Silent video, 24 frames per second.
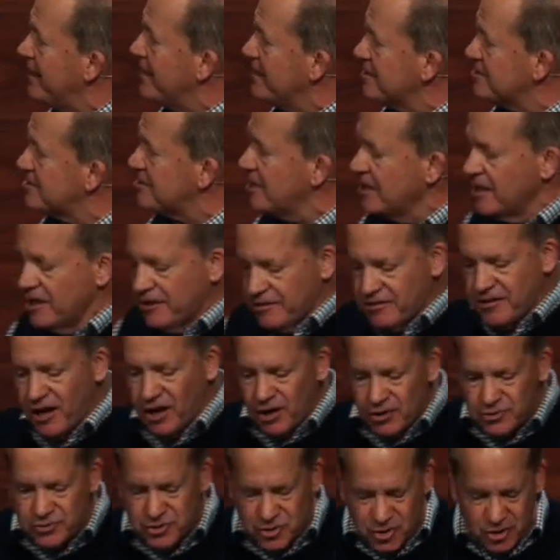is,
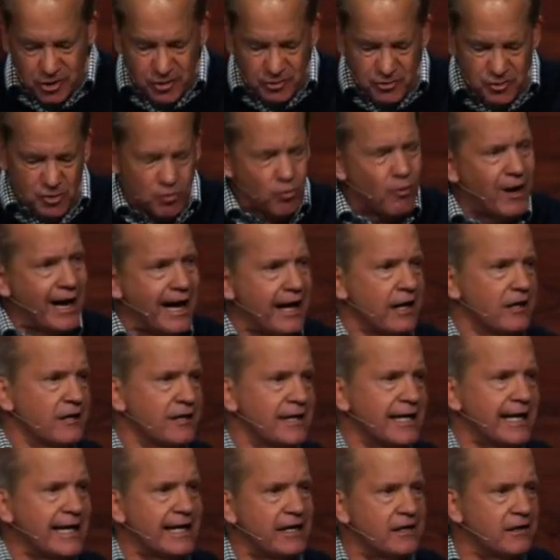those who
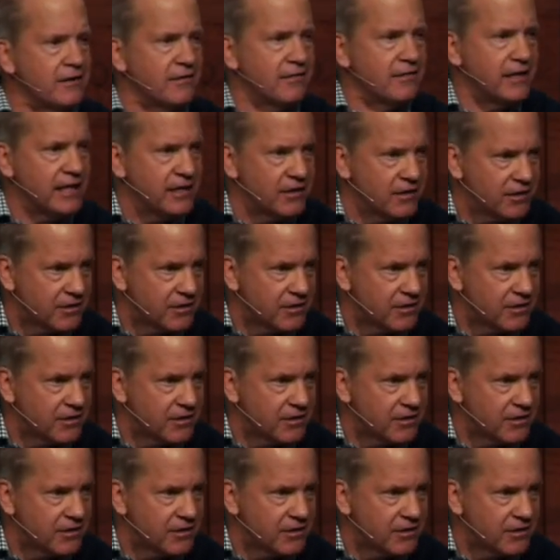dwell in the